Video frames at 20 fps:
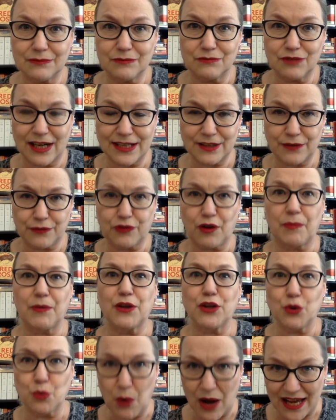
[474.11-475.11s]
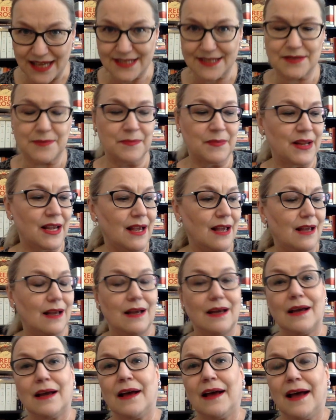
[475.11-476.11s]
writer from the US.
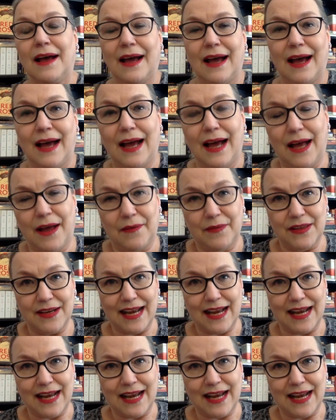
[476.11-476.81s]
The